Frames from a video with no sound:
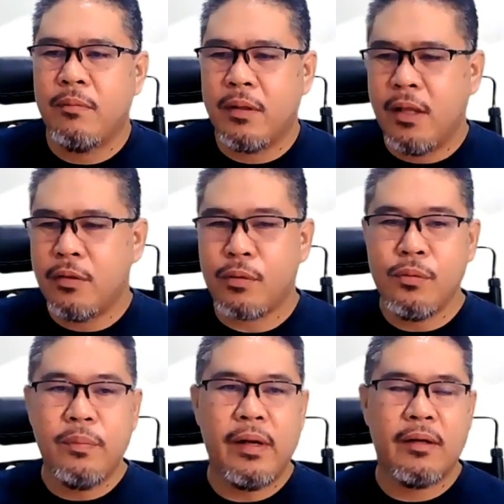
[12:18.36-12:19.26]
But then
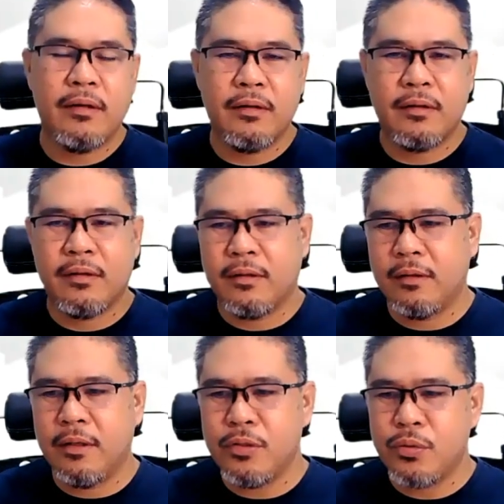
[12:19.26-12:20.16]
Reuben
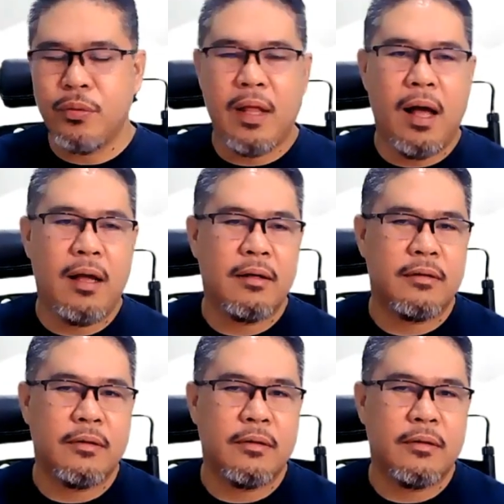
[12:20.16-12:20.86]
and Judah,